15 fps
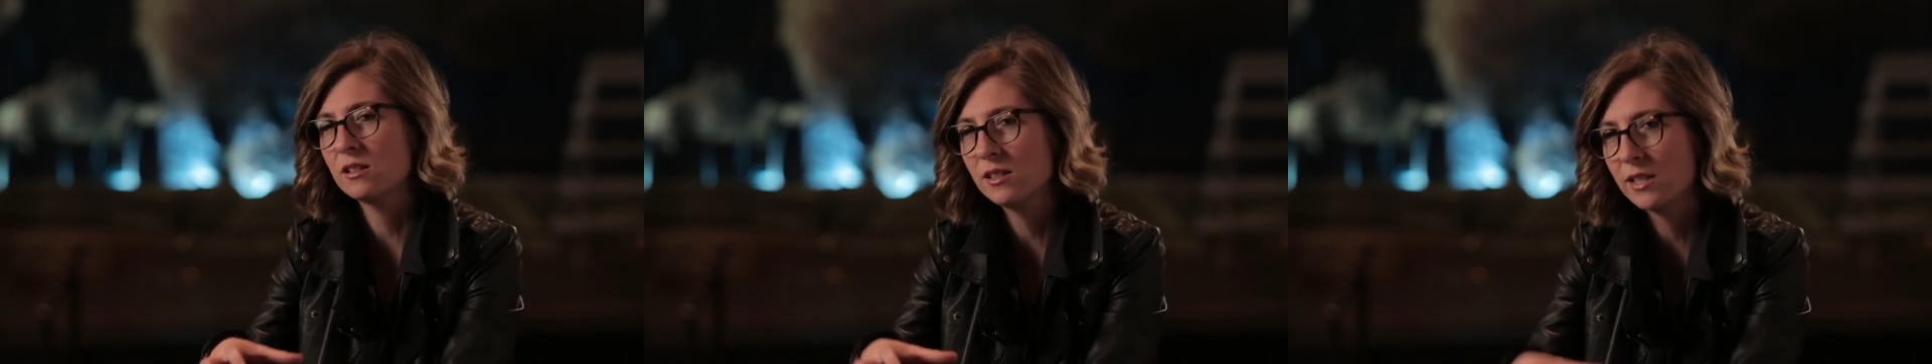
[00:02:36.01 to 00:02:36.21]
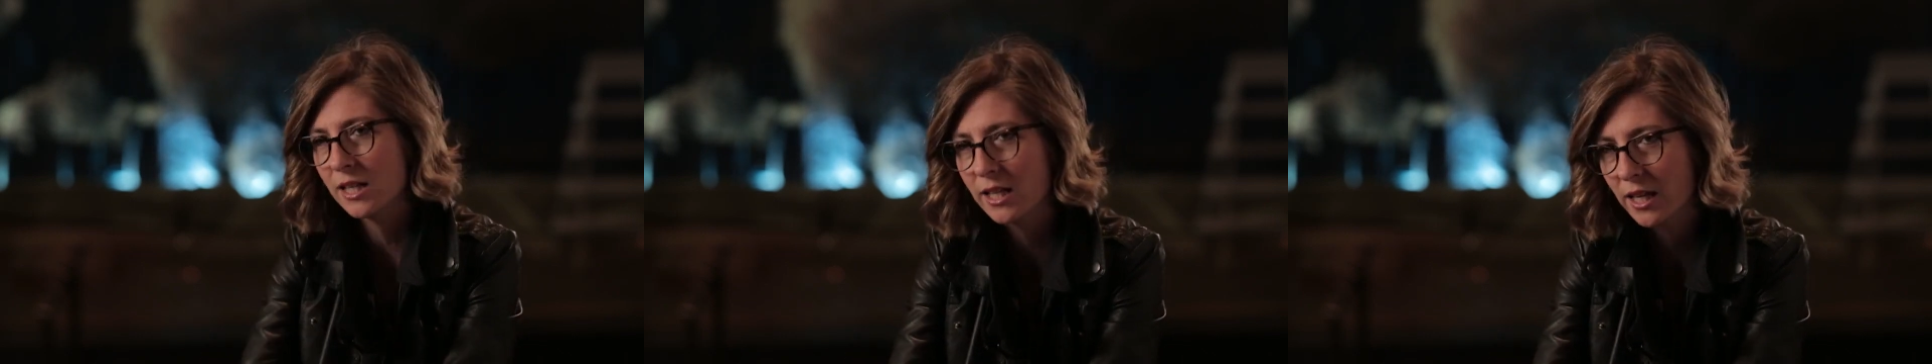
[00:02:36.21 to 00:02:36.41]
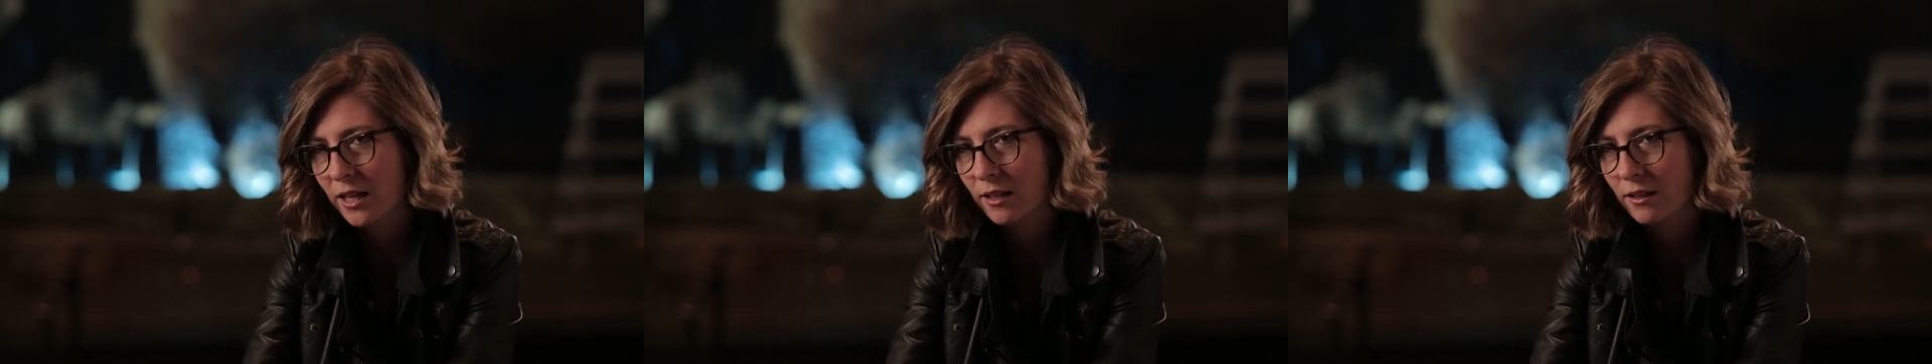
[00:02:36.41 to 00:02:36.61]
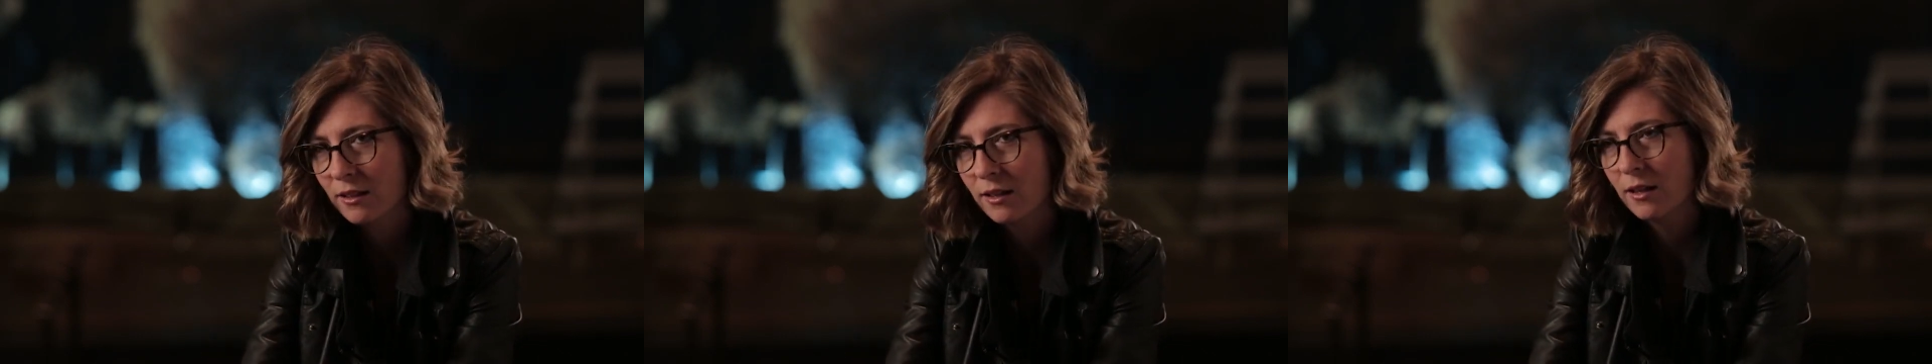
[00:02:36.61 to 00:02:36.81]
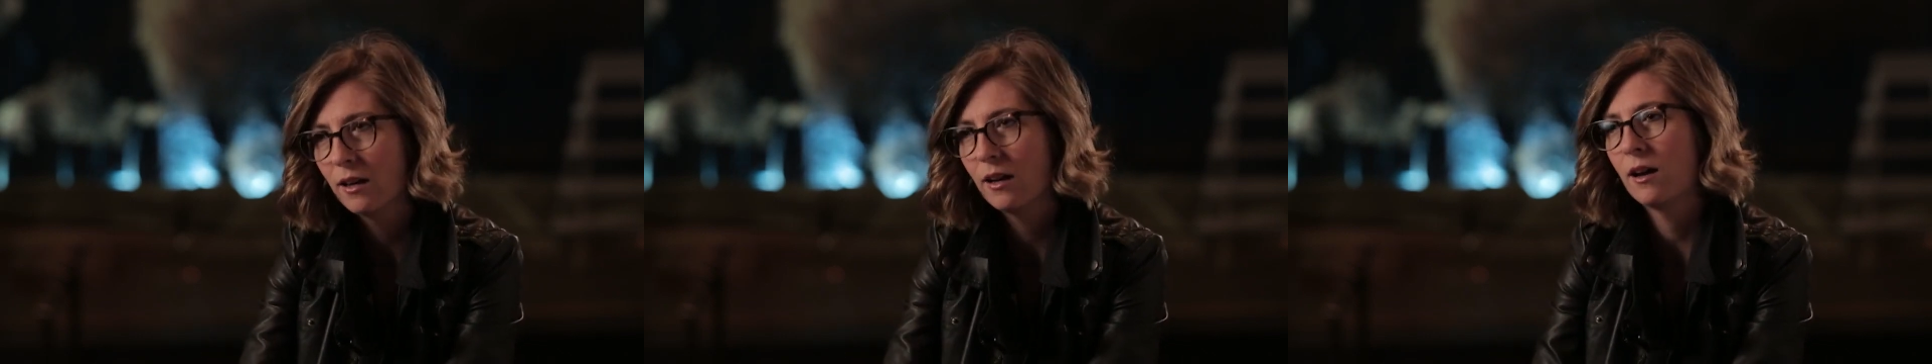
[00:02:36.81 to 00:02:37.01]
to dig in
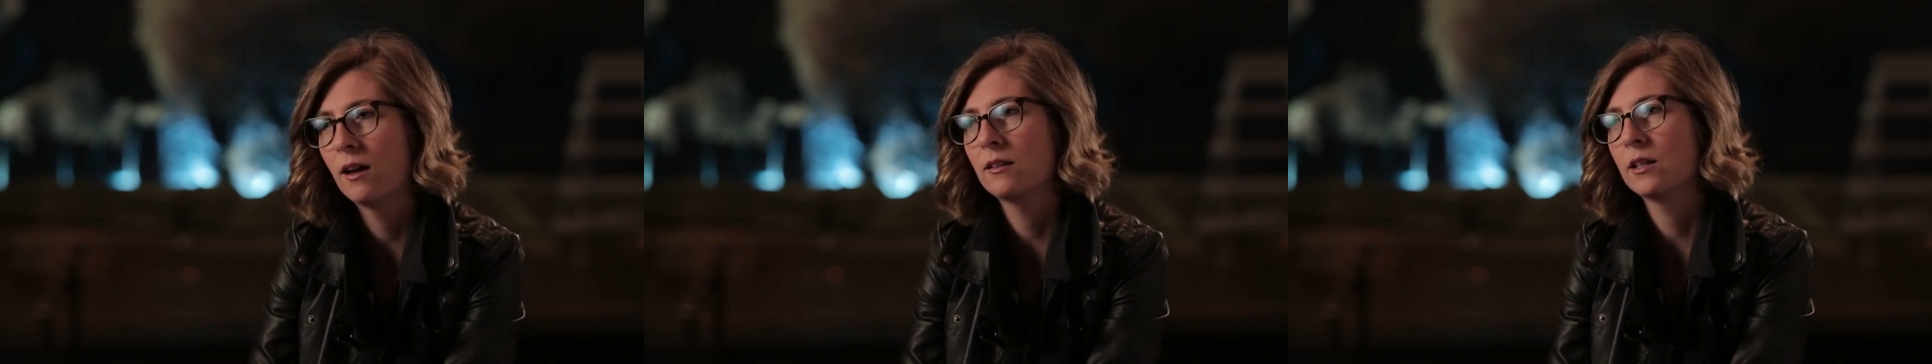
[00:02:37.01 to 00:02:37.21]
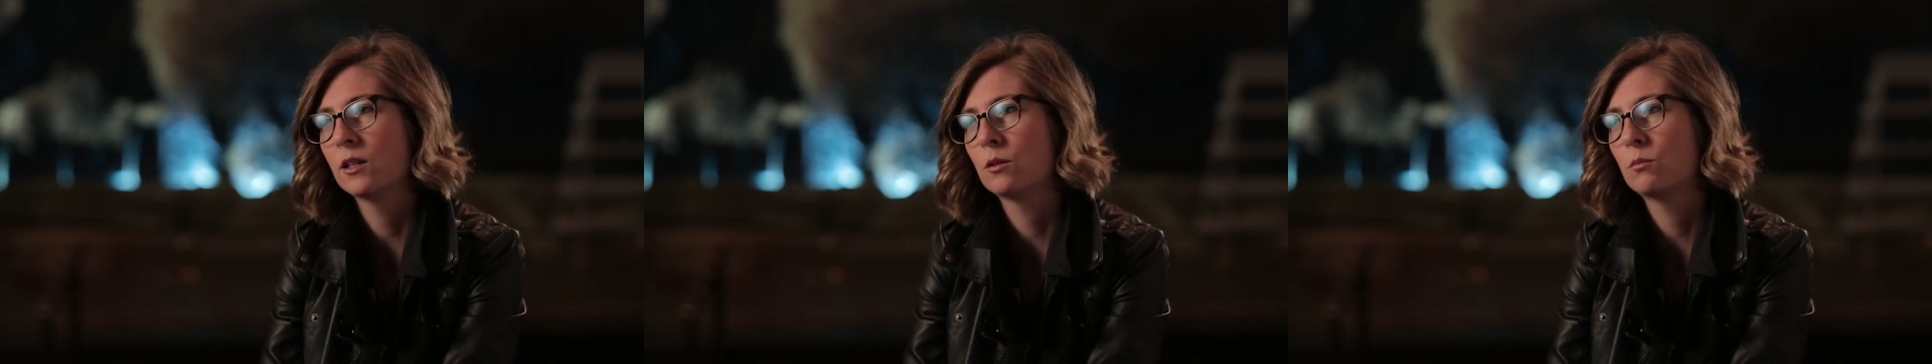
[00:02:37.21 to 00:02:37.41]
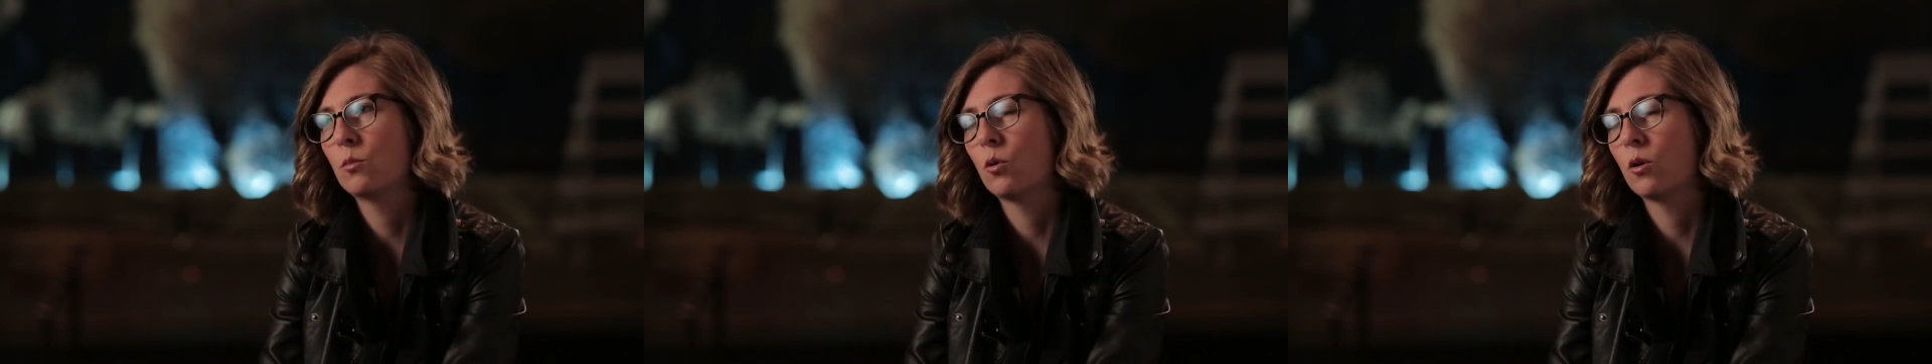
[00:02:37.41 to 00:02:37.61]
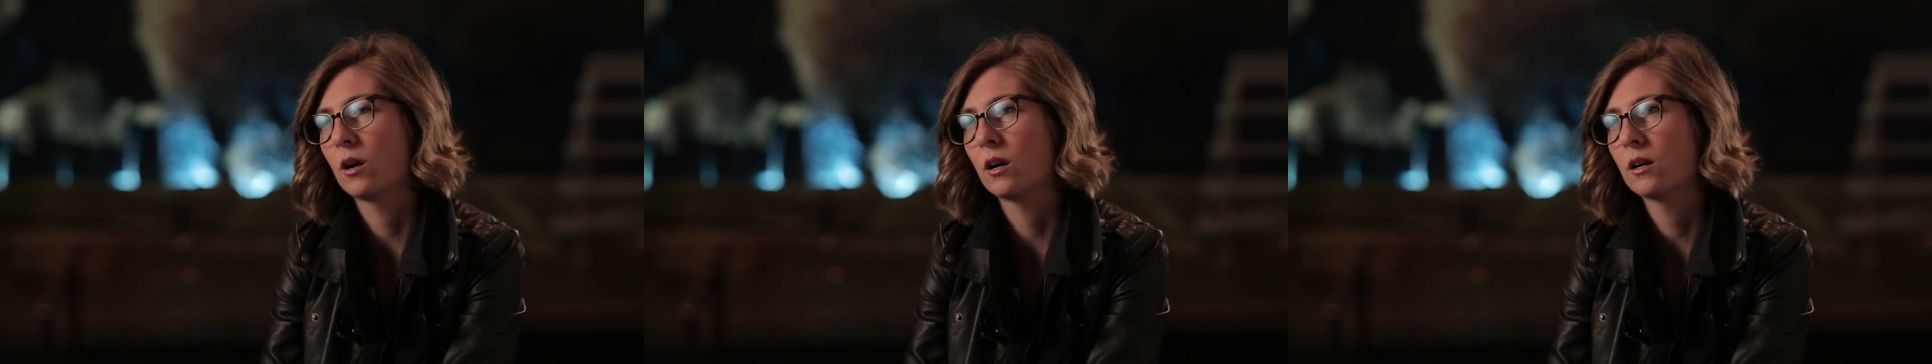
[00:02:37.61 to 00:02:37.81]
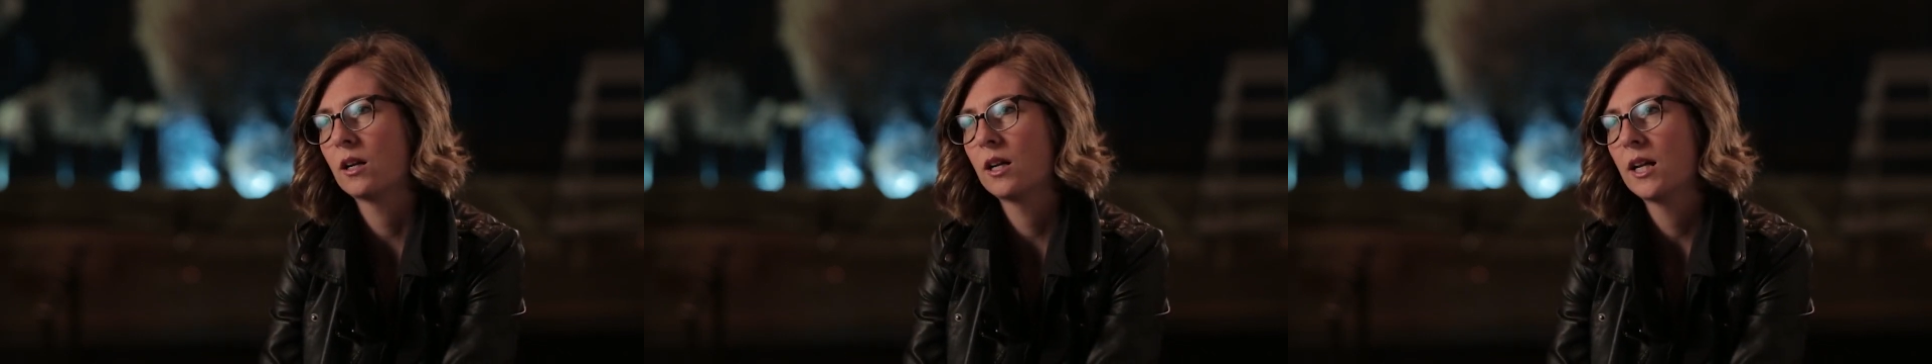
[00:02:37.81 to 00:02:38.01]
a little
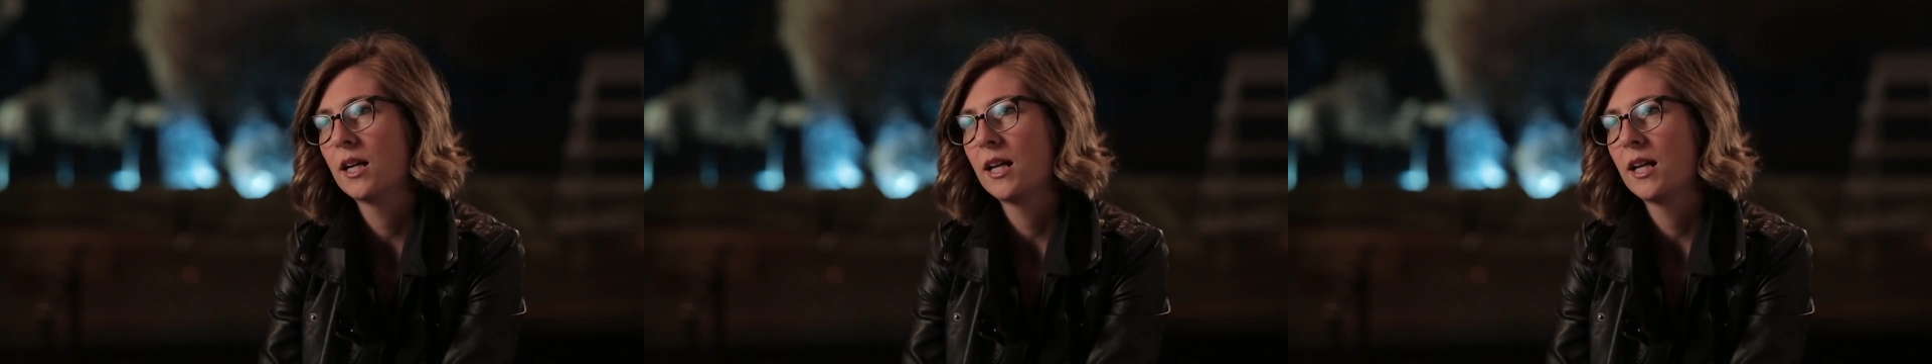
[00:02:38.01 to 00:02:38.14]
more.